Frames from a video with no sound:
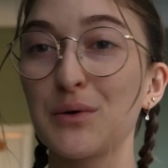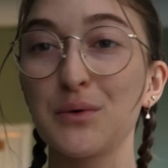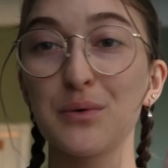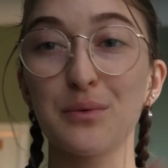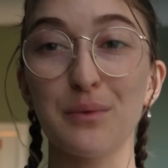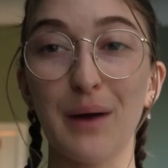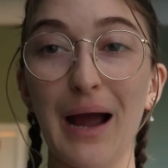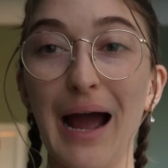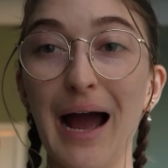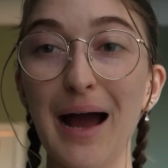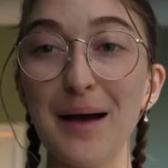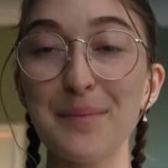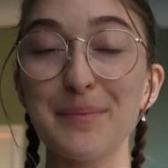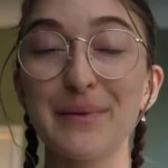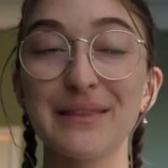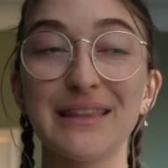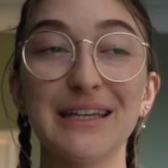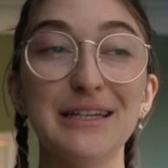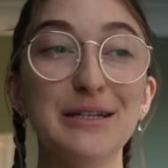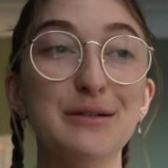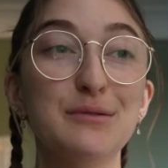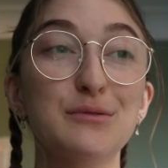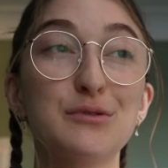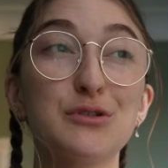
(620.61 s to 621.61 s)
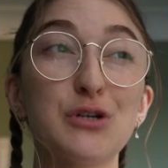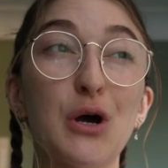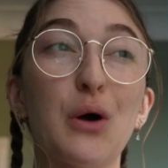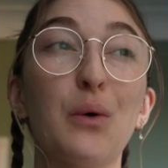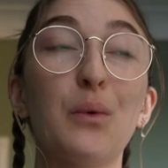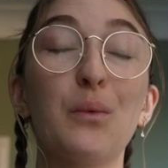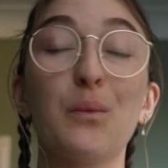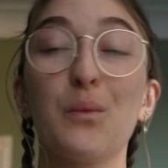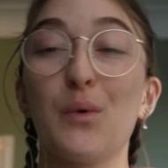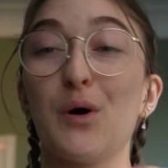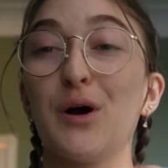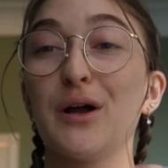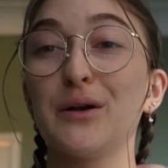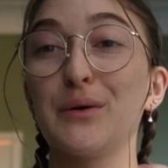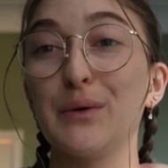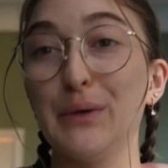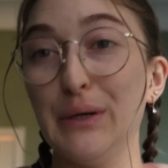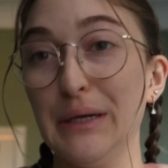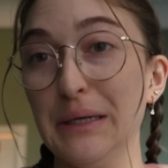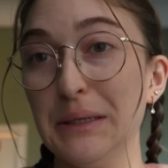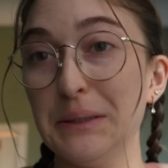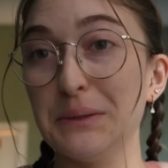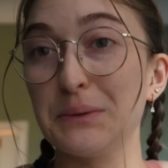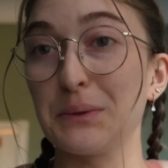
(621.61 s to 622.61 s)
crap that you don't want,
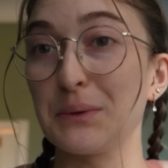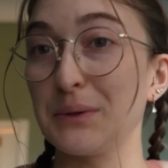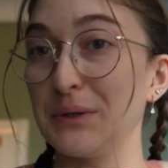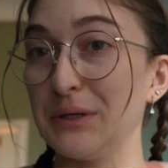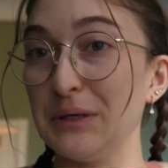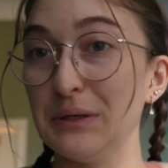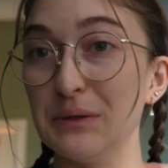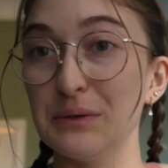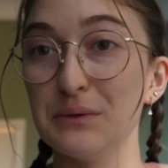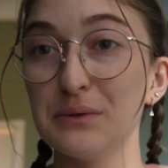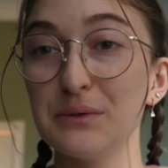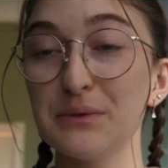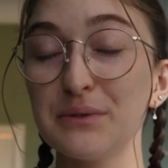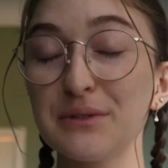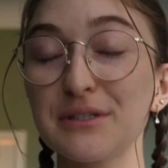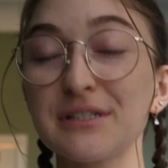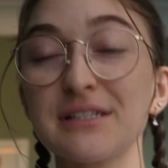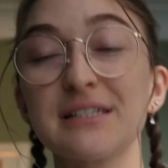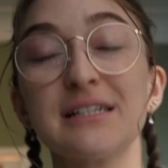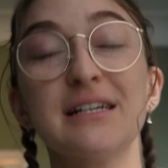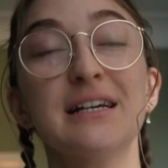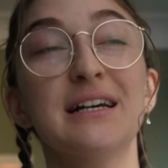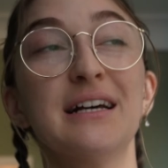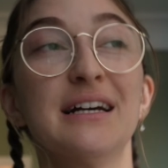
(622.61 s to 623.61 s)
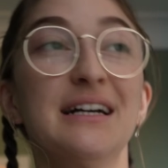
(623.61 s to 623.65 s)
need, or use,